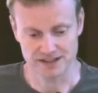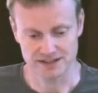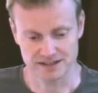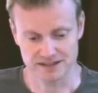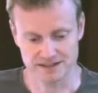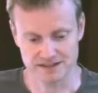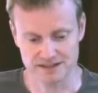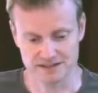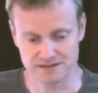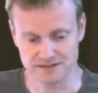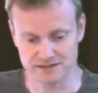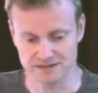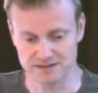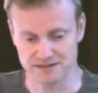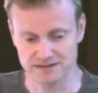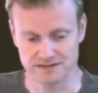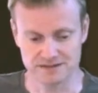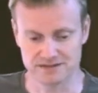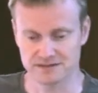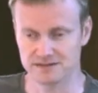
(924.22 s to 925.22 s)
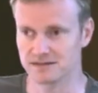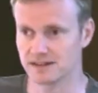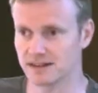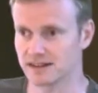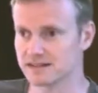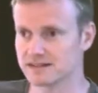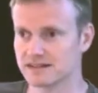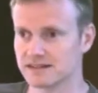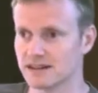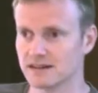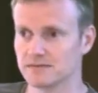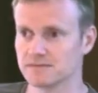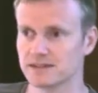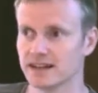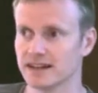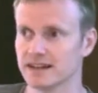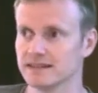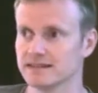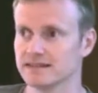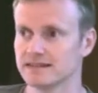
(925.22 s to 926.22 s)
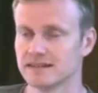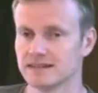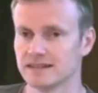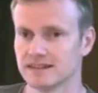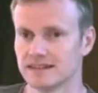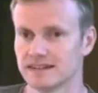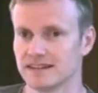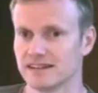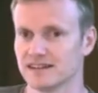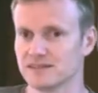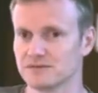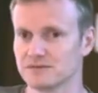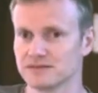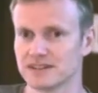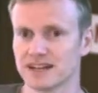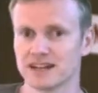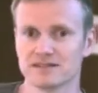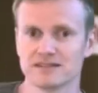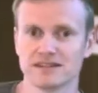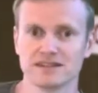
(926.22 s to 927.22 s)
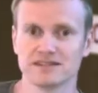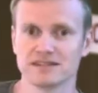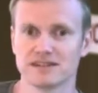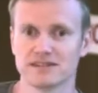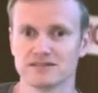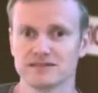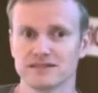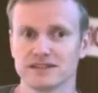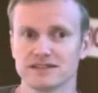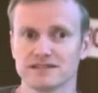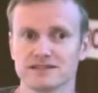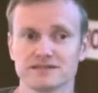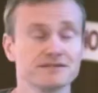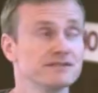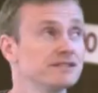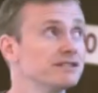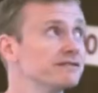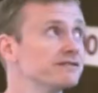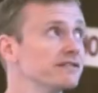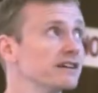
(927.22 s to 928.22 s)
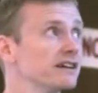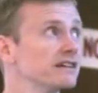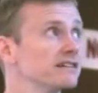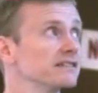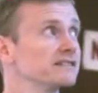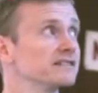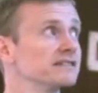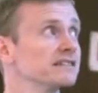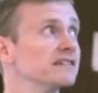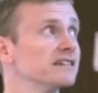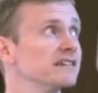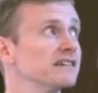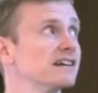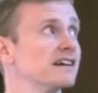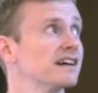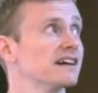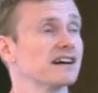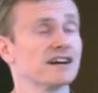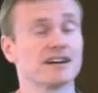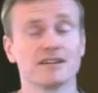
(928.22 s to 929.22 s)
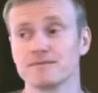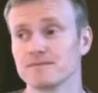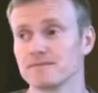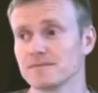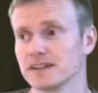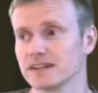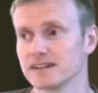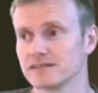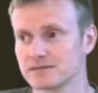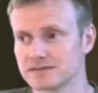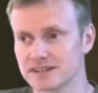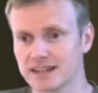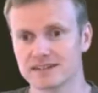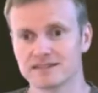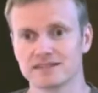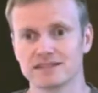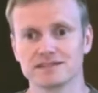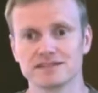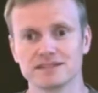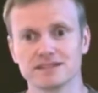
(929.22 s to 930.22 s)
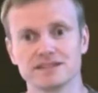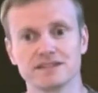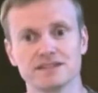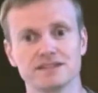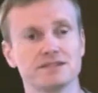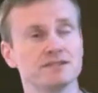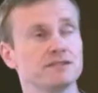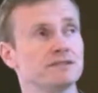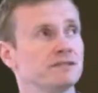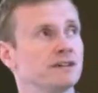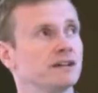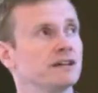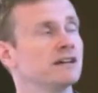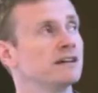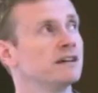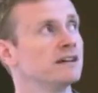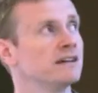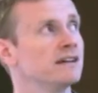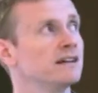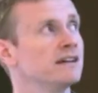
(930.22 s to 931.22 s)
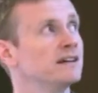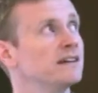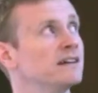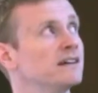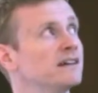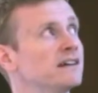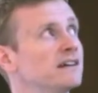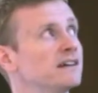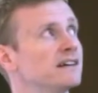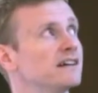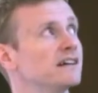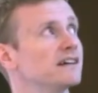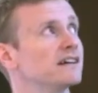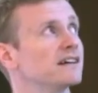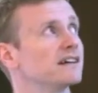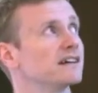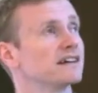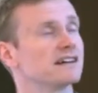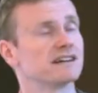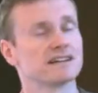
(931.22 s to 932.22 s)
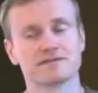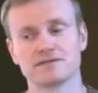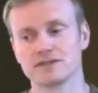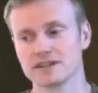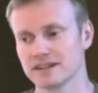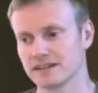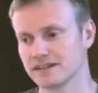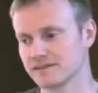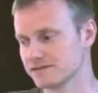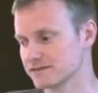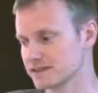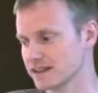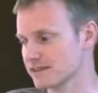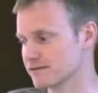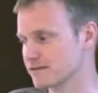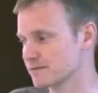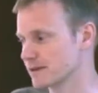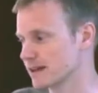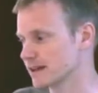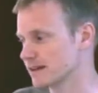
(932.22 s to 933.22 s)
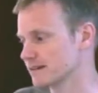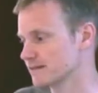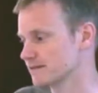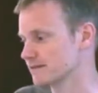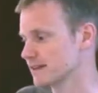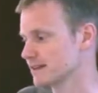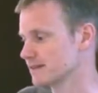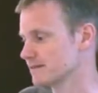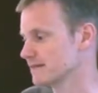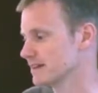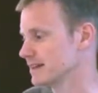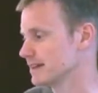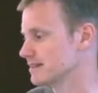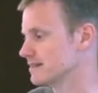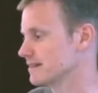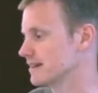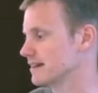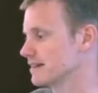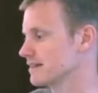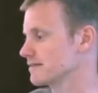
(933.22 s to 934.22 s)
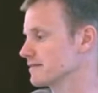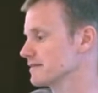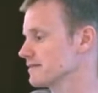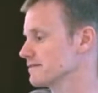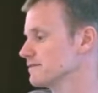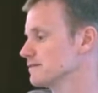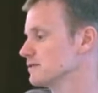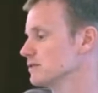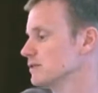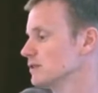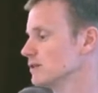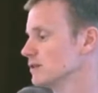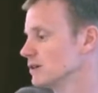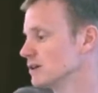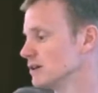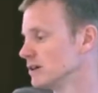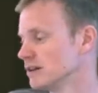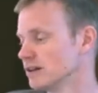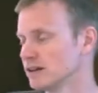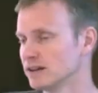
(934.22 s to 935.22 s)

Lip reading: we just do drush update, it will download a whole load of new files, and it will download the new, if we're going, say, from 833 to 834,